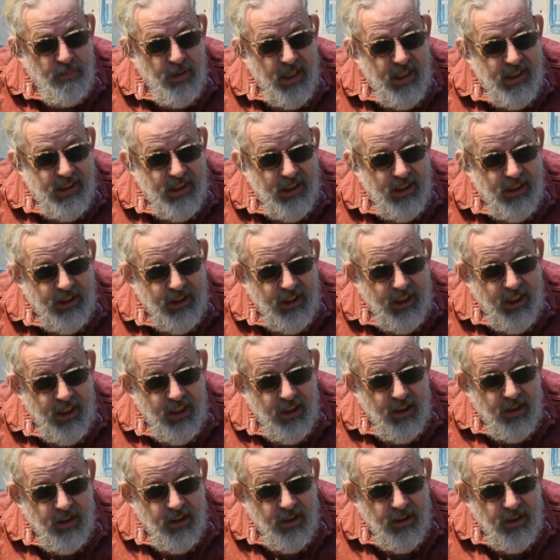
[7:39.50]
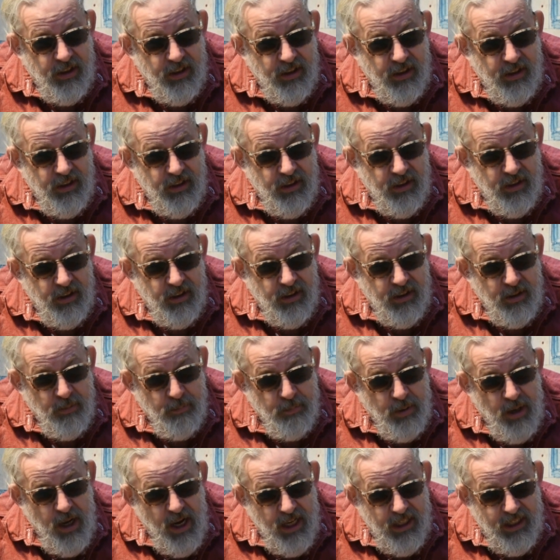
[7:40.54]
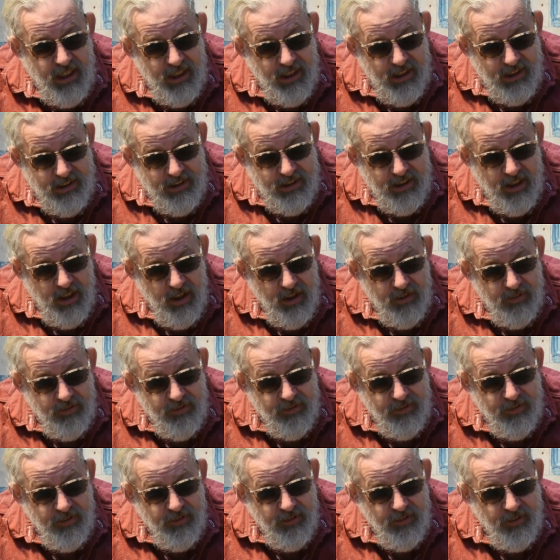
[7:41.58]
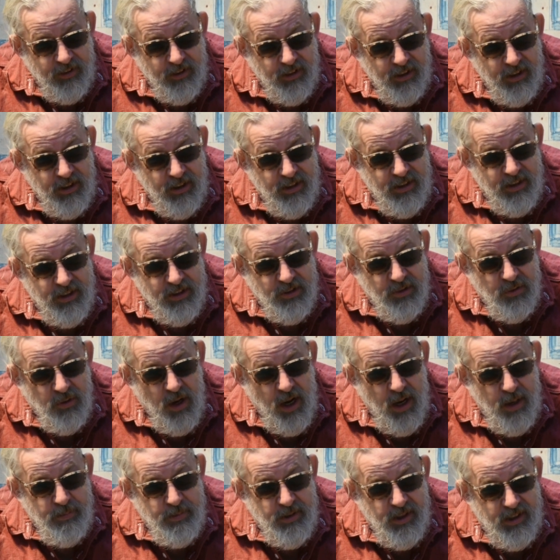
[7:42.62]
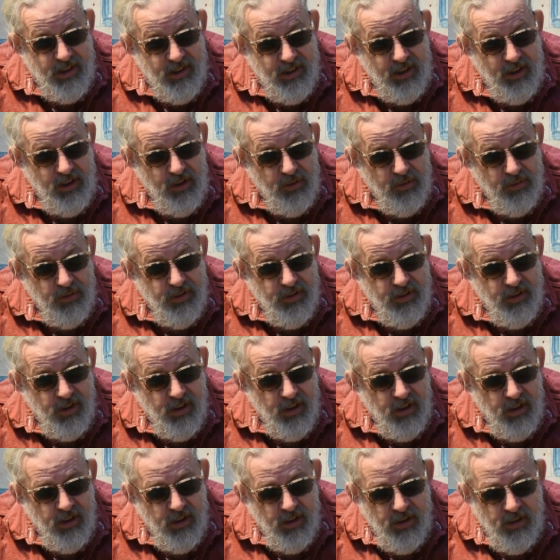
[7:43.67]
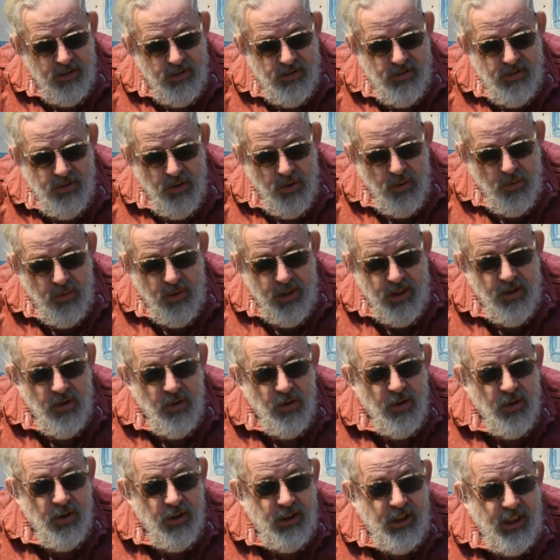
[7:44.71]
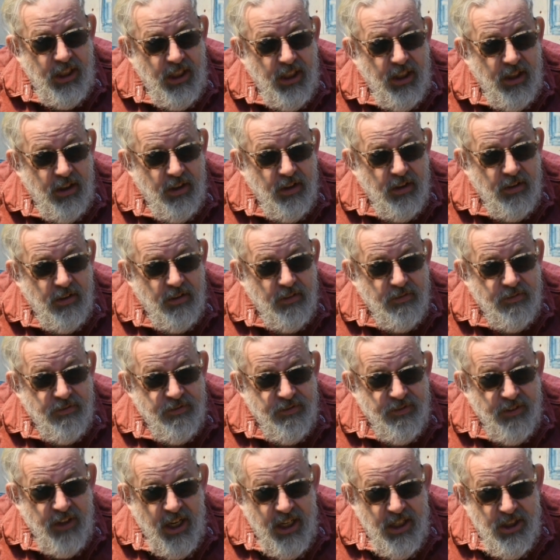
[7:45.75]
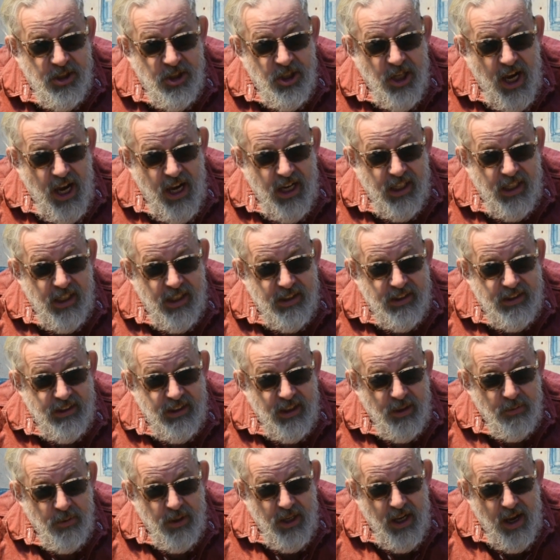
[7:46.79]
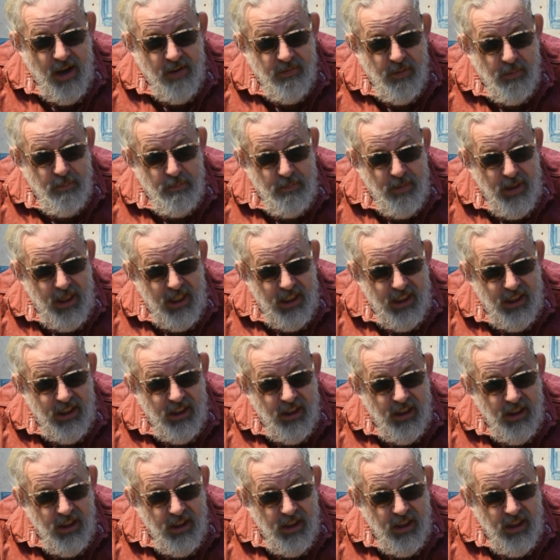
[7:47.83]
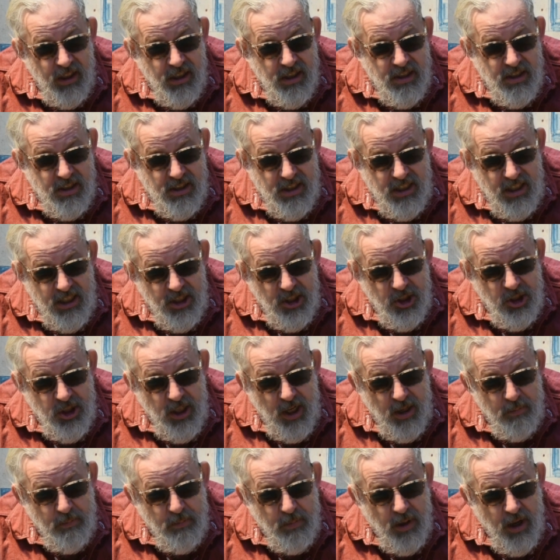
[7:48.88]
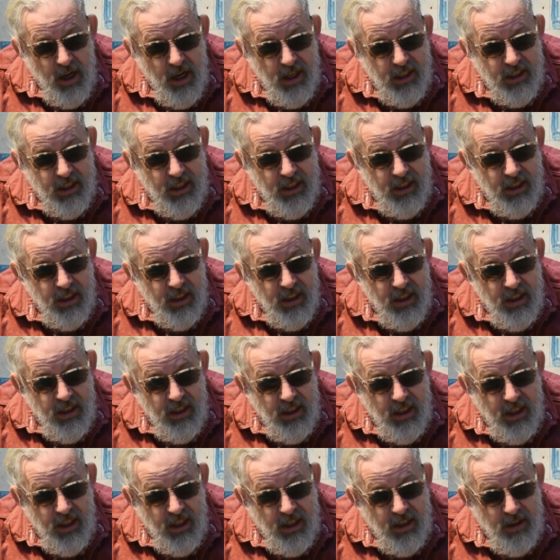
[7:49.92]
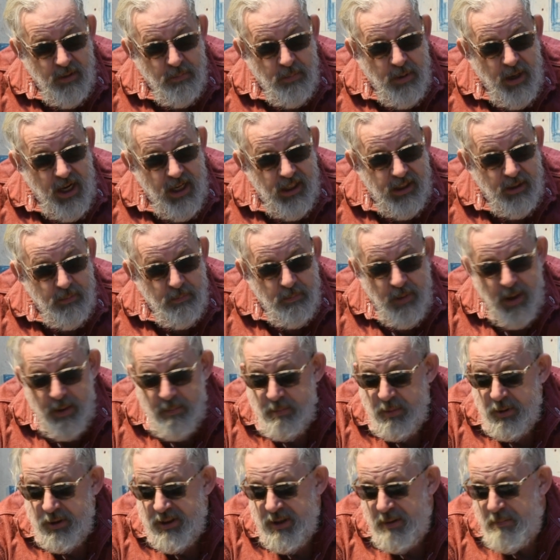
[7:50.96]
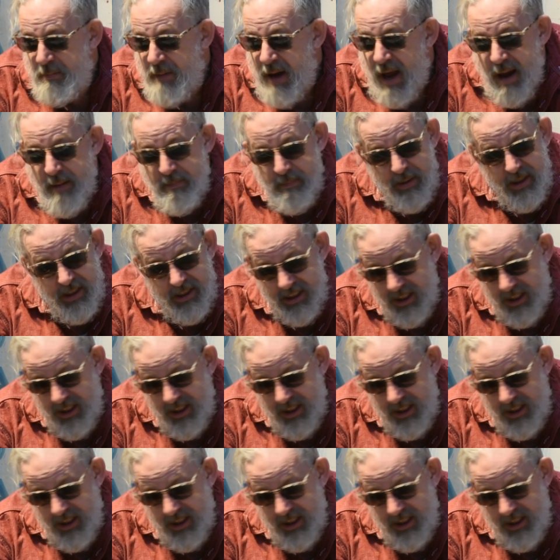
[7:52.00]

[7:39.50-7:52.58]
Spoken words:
Basically, the pocket itself describes its use. So in early flight jackets, they would have a big D-shaped pocket, and a pilot might put their map